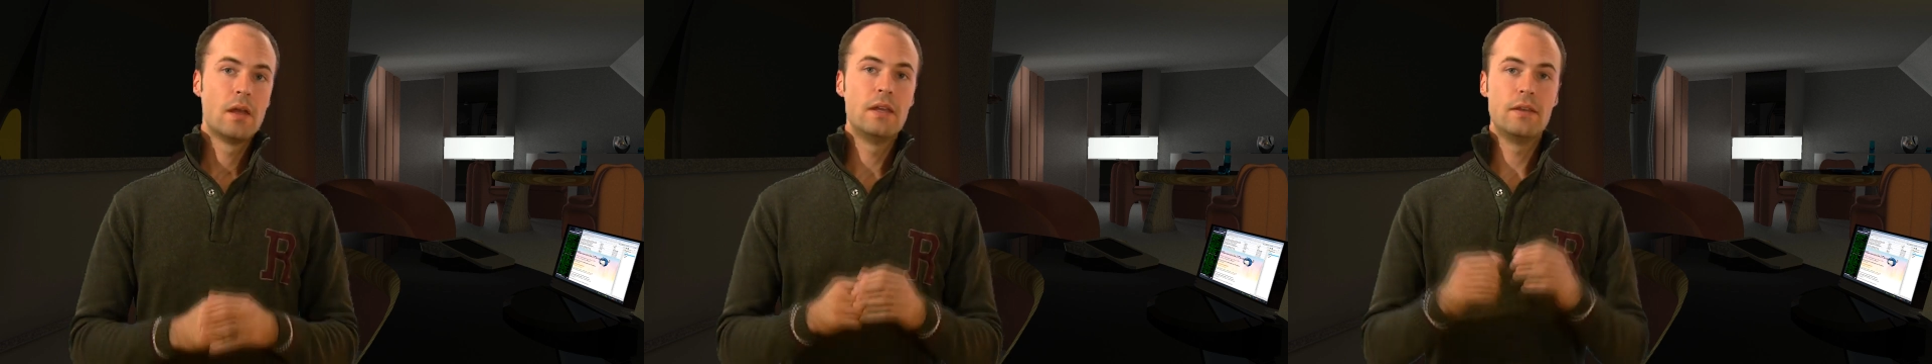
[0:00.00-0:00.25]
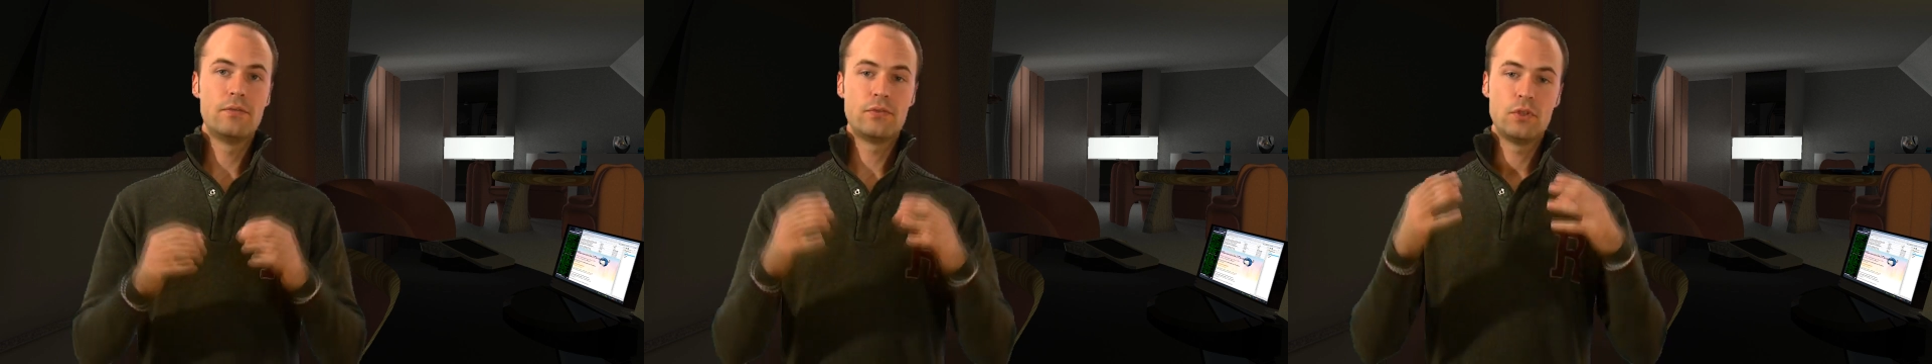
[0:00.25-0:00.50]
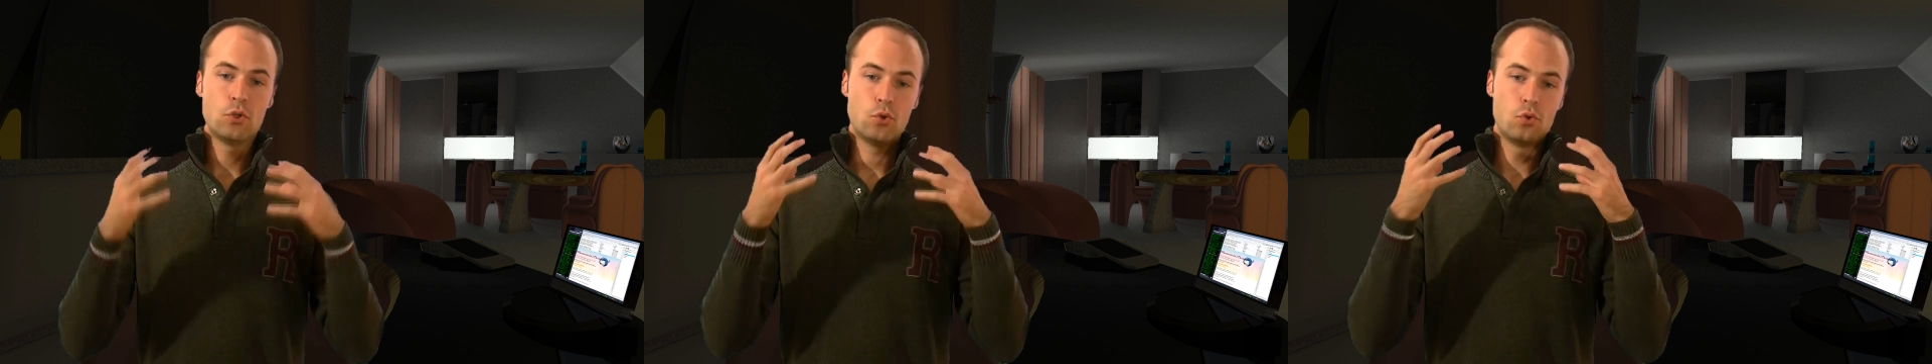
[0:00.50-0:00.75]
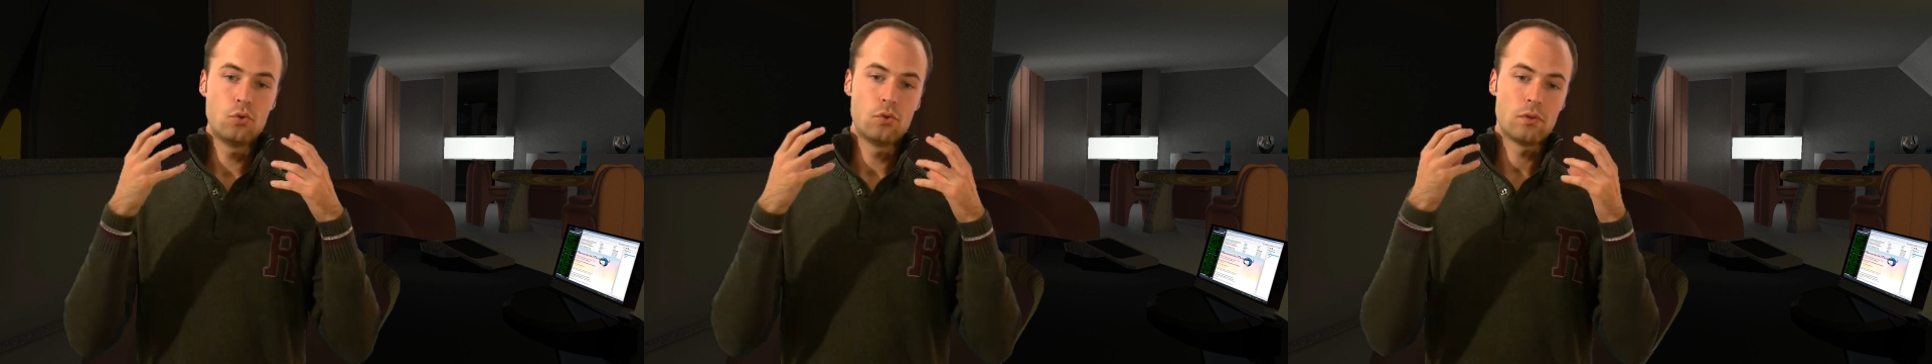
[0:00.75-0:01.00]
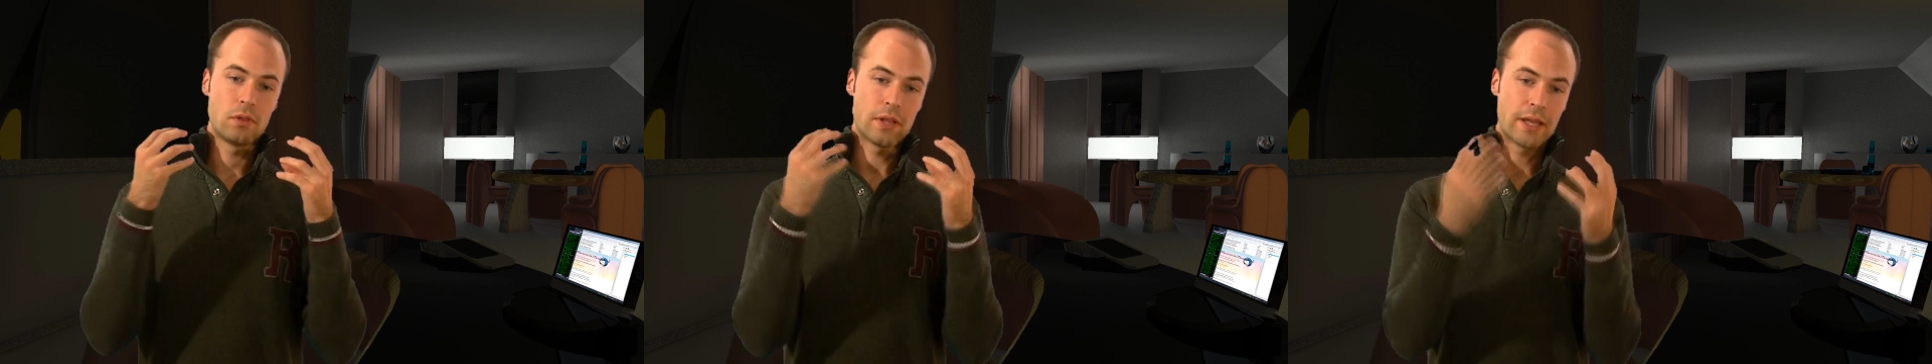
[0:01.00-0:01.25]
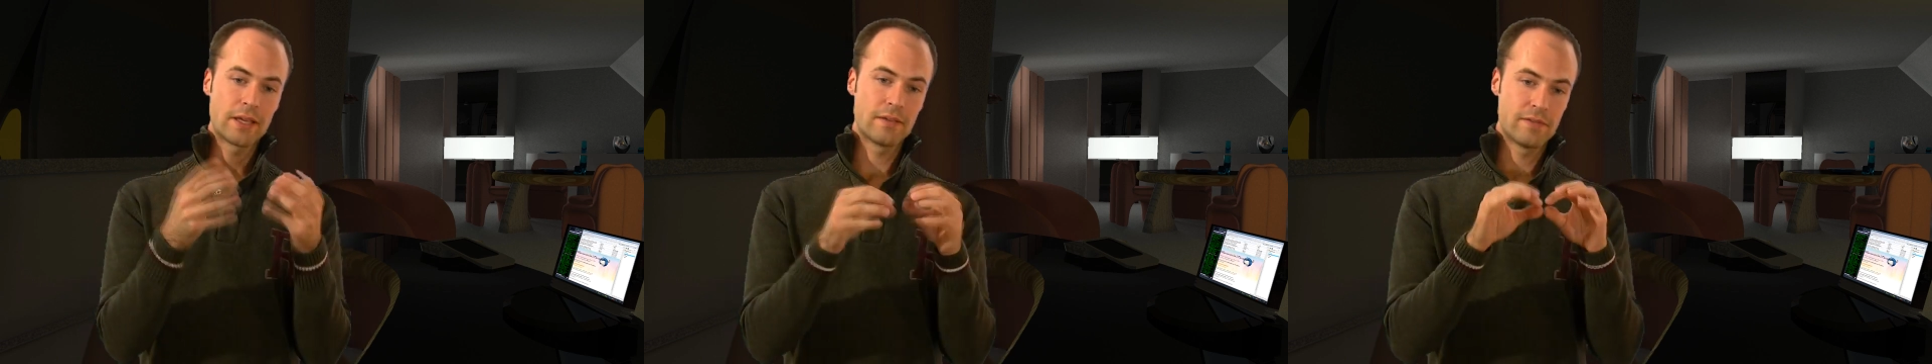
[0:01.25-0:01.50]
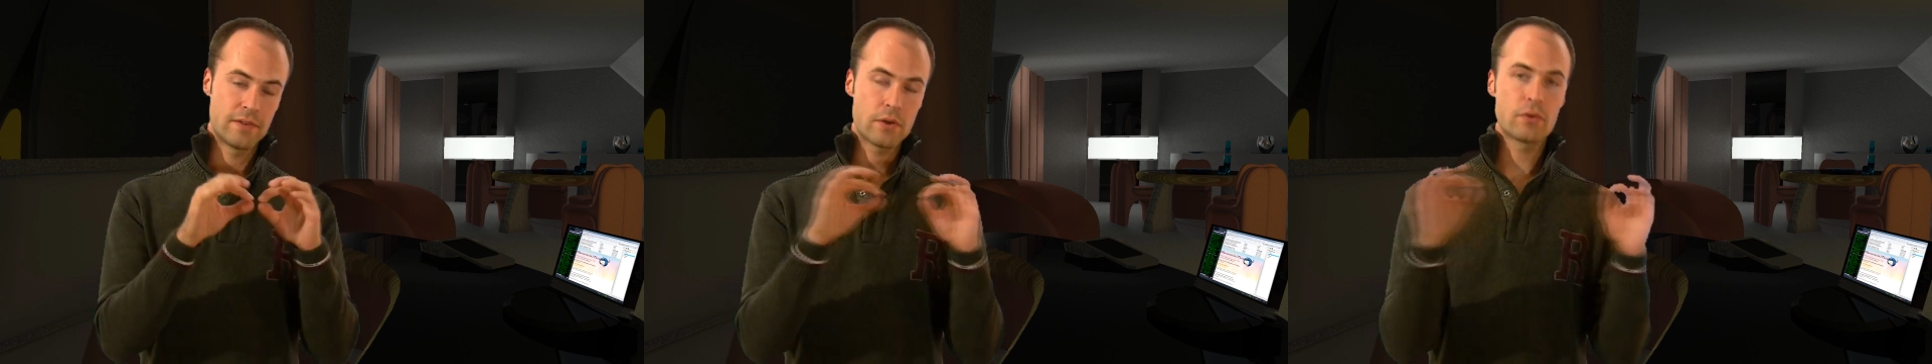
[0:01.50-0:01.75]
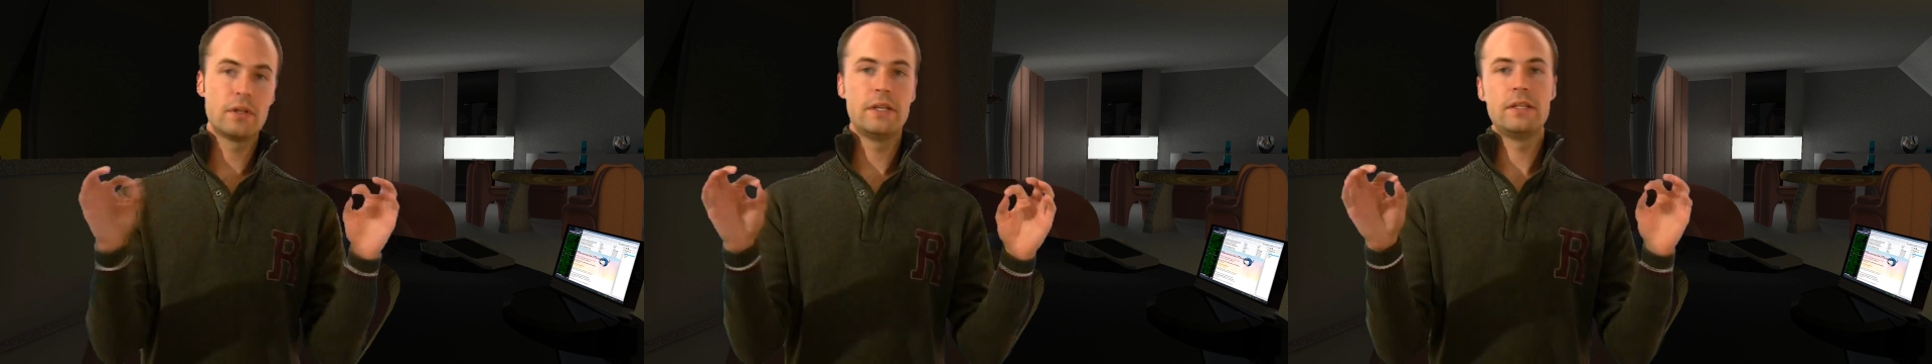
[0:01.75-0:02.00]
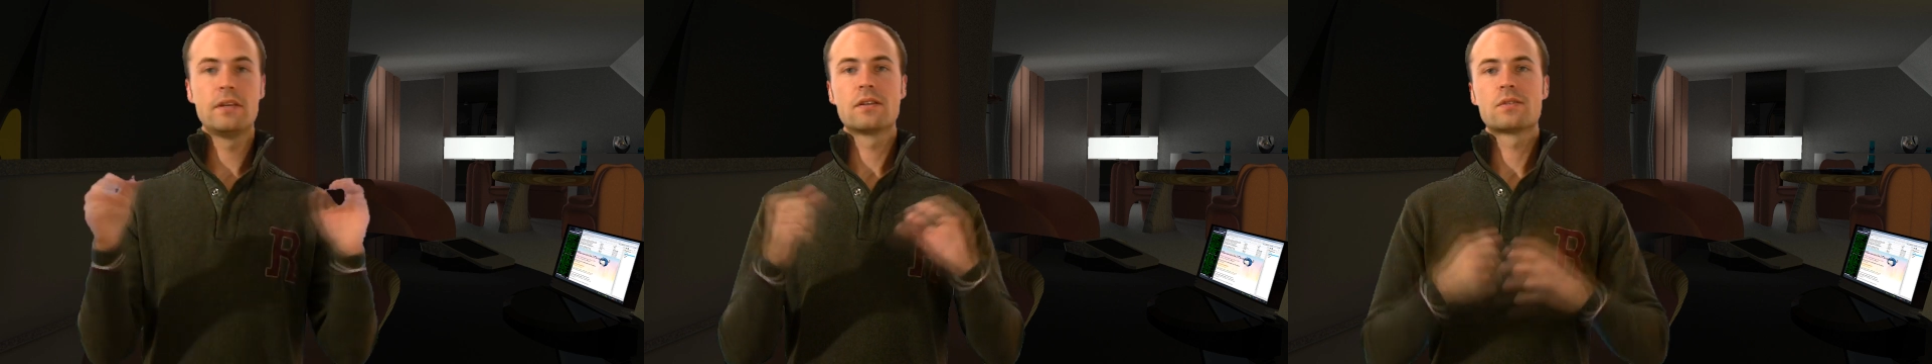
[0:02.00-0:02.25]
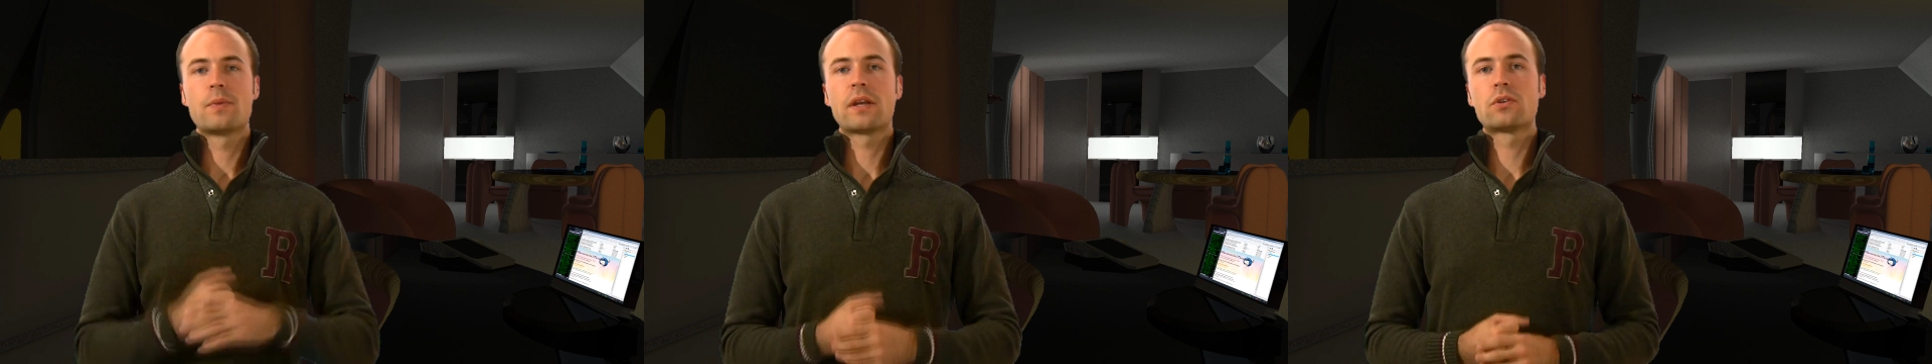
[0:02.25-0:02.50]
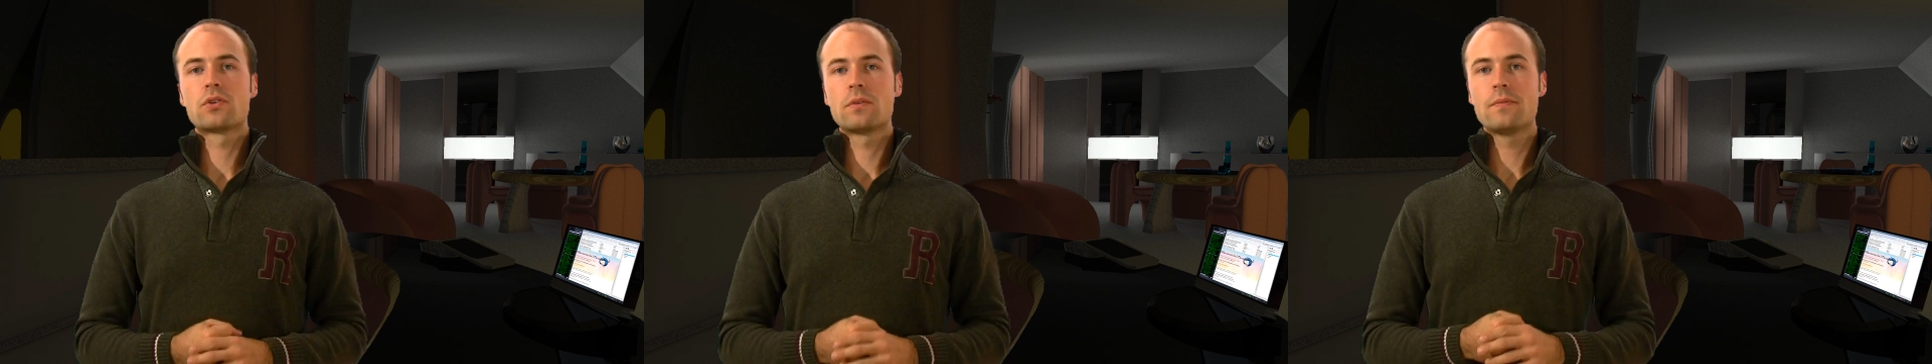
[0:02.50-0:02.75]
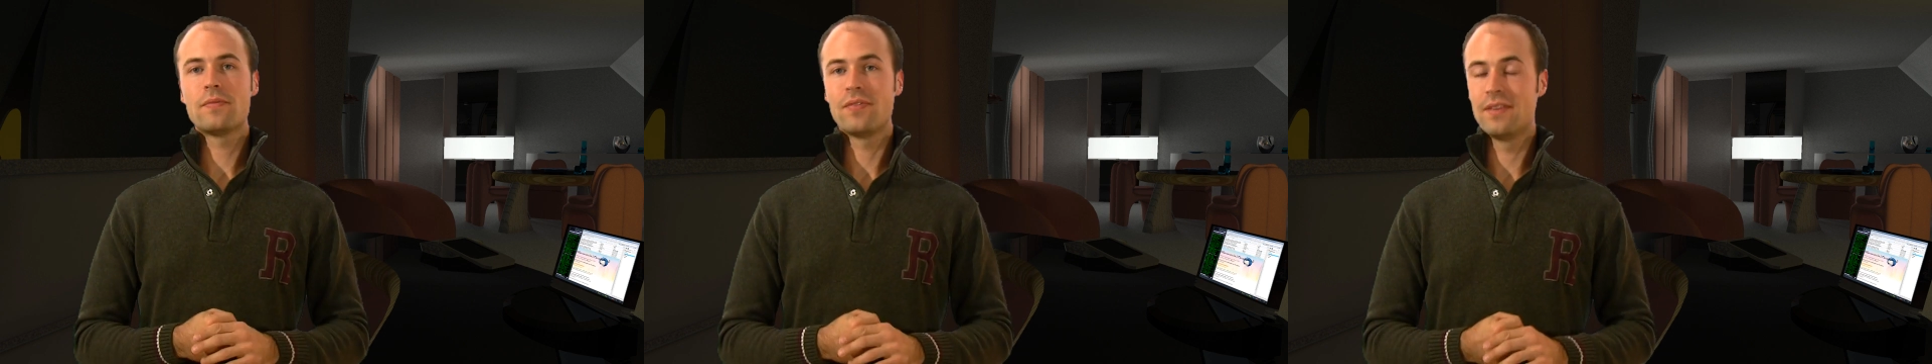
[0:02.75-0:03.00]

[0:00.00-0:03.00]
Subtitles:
If you like a very linear spectrum,